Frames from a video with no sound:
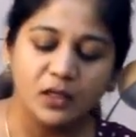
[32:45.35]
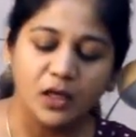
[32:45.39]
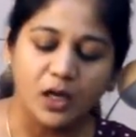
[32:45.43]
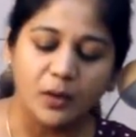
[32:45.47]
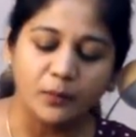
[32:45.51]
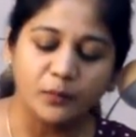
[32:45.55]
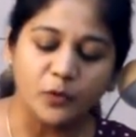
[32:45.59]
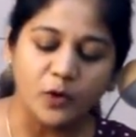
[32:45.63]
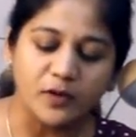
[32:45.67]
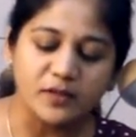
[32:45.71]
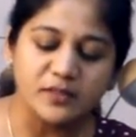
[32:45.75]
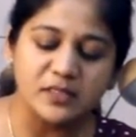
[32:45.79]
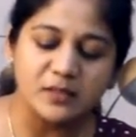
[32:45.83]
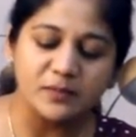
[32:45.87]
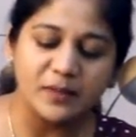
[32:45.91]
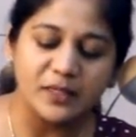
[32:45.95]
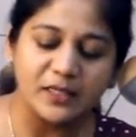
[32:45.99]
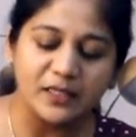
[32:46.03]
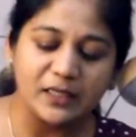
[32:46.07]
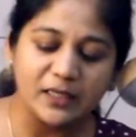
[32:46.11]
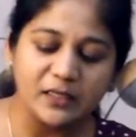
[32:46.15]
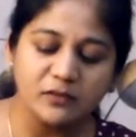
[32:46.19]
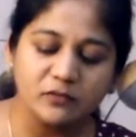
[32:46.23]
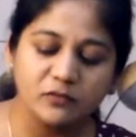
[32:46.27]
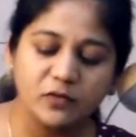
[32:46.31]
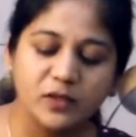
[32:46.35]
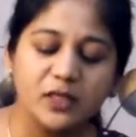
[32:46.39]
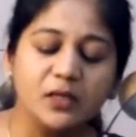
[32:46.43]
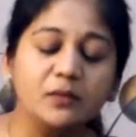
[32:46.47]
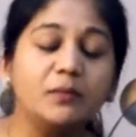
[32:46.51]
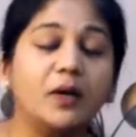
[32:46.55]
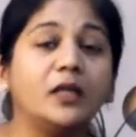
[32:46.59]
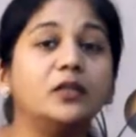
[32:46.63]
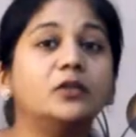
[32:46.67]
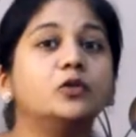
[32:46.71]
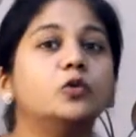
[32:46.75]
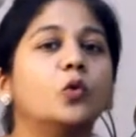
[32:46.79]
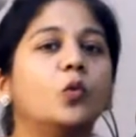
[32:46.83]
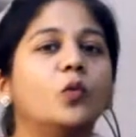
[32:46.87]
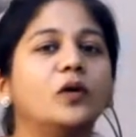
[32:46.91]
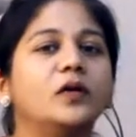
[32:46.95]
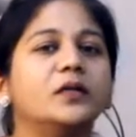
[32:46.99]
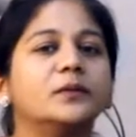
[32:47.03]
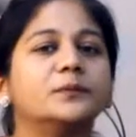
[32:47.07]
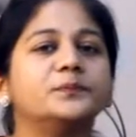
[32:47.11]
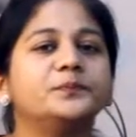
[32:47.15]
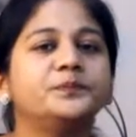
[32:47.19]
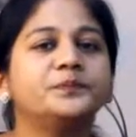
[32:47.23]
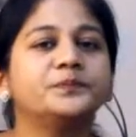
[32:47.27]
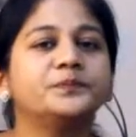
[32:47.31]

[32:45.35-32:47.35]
approximately 3 months old.